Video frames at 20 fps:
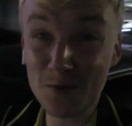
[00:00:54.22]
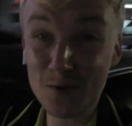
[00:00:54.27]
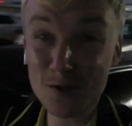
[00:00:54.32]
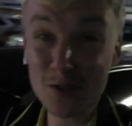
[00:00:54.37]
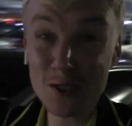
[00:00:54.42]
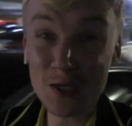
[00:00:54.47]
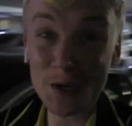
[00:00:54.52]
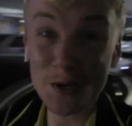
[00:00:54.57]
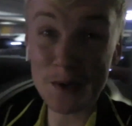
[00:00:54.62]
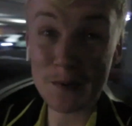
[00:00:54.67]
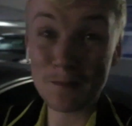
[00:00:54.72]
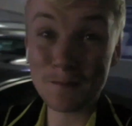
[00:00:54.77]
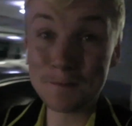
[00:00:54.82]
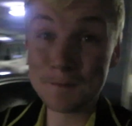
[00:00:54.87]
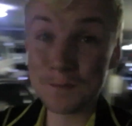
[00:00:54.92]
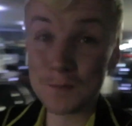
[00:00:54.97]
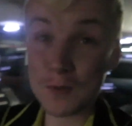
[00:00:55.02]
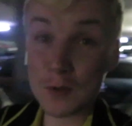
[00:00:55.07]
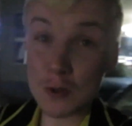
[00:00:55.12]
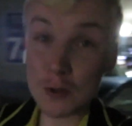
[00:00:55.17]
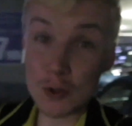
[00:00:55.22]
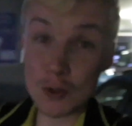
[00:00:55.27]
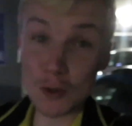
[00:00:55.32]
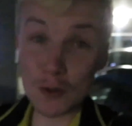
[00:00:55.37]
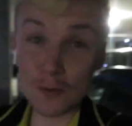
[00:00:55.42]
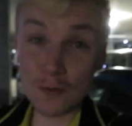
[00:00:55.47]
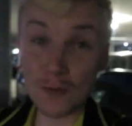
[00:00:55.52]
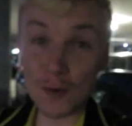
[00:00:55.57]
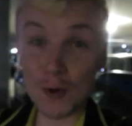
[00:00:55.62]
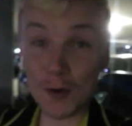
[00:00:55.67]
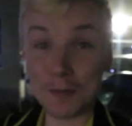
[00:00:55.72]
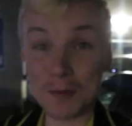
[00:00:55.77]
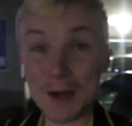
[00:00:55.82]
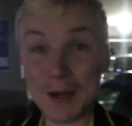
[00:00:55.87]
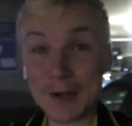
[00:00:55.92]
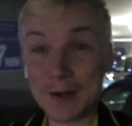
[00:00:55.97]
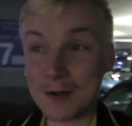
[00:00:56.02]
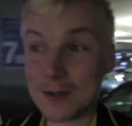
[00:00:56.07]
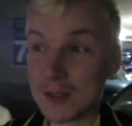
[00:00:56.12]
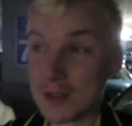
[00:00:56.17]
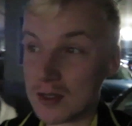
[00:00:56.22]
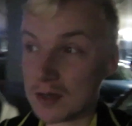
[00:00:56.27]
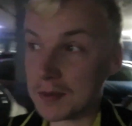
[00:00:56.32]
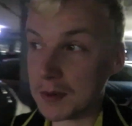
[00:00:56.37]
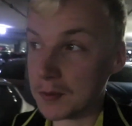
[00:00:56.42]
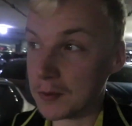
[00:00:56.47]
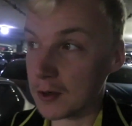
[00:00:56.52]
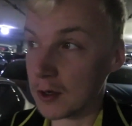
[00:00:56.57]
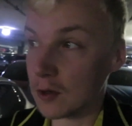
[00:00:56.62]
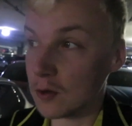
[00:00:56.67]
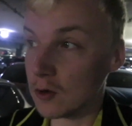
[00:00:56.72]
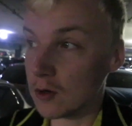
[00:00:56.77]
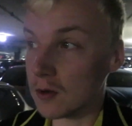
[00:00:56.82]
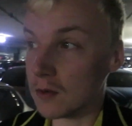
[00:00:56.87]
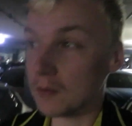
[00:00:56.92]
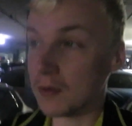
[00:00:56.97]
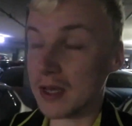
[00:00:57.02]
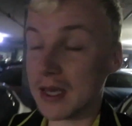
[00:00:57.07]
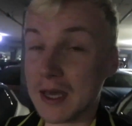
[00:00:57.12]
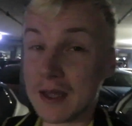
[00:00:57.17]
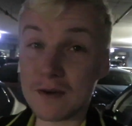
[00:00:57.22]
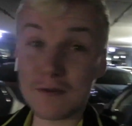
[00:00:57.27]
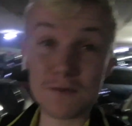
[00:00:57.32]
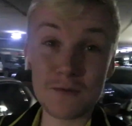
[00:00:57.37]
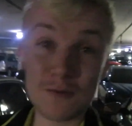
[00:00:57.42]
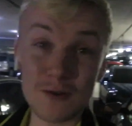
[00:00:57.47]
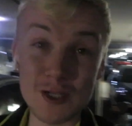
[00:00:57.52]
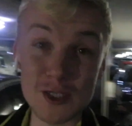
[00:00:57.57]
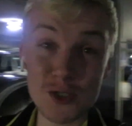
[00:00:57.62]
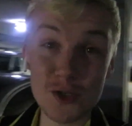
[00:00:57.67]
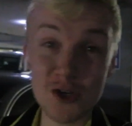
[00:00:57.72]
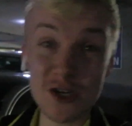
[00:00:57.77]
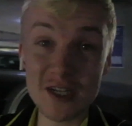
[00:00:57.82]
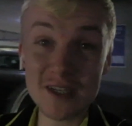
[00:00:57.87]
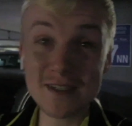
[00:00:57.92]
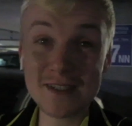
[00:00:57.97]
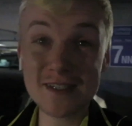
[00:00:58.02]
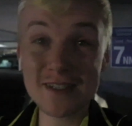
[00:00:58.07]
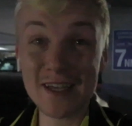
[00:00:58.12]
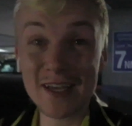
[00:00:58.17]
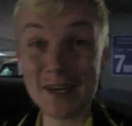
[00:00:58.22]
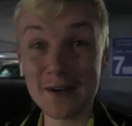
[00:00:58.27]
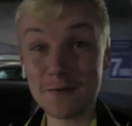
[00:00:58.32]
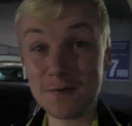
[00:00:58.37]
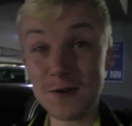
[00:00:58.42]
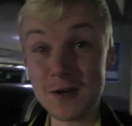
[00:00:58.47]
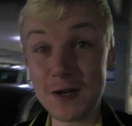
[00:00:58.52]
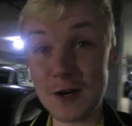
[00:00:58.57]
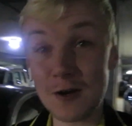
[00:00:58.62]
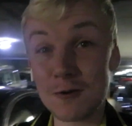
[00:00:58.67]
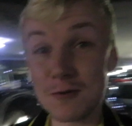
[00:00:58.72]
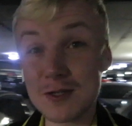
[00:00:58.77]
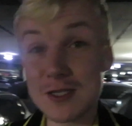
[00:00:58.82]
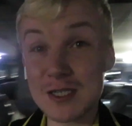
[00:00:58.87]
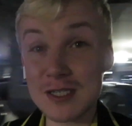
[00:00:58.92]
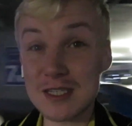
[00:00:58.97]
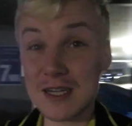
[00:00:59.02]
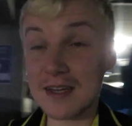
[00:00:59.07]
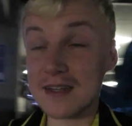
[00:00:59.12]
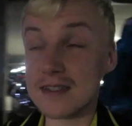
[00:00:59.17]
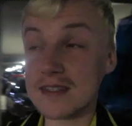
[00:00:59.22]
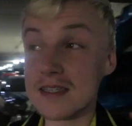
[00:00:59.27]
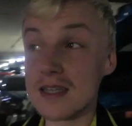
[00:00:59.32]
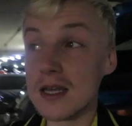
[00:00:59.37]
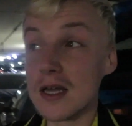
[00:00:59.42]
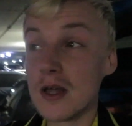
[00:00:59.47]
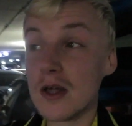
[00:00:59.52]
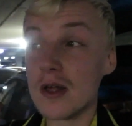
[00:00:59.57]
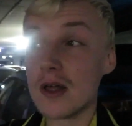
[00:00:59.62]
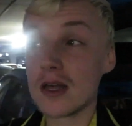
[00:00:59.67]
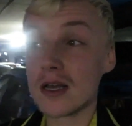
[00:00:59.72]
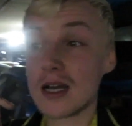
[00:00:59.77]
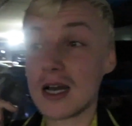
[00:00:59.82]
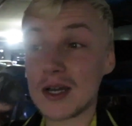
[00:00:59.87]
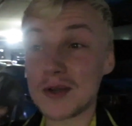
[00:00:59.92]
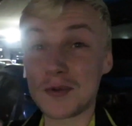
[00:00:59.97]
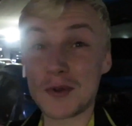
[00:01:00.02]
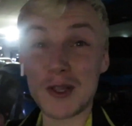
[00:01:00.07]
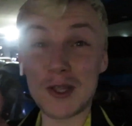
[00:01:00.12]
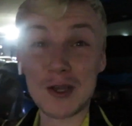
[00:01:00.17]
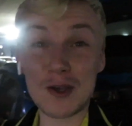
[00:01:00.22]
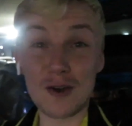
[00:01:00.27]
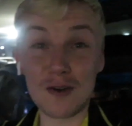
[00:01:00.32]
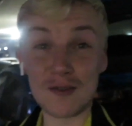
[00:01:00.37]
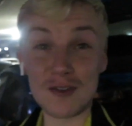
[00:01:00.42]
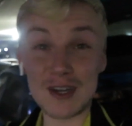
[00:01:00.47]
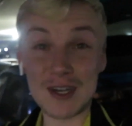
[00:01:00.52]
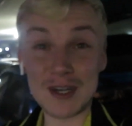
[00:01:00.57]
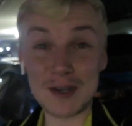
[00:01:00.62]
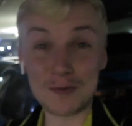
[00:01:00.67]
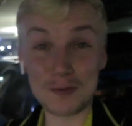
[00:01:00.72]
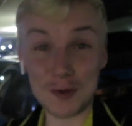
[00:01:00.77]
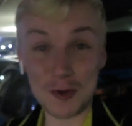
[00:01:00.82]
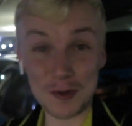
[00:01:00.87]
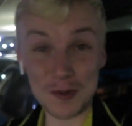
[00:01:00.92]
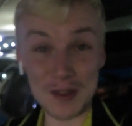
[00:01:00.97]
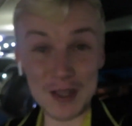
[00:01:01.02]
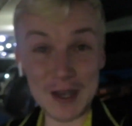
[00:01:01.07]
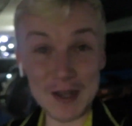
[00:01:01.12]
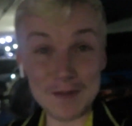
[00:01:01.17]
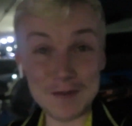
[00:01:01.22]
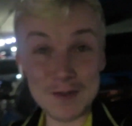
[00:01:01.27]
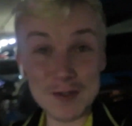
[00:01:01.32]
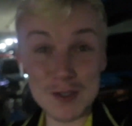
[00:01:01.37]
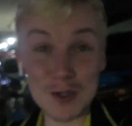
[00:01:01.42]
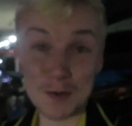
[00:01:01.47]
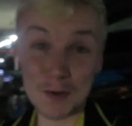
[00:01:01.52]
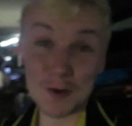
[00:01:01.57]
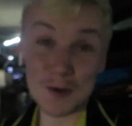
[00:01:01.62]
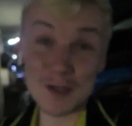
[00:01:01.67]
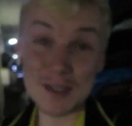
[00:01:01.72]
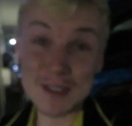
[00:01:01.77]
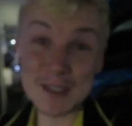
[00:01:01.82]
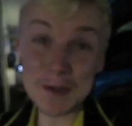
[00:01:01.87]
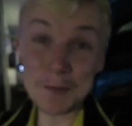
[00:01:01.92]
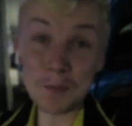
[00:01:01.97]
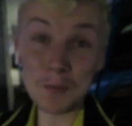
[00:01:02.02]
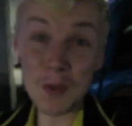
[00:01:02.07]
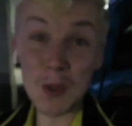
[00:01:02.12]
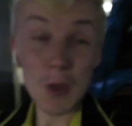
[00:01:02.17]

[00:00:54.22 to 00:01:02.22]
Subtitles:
first time to Fort Myer, so it'll be pretty cool. We get free drinks and a free dinner, which is nice. God willing, COVID didn't ruin that, so we're gonna see.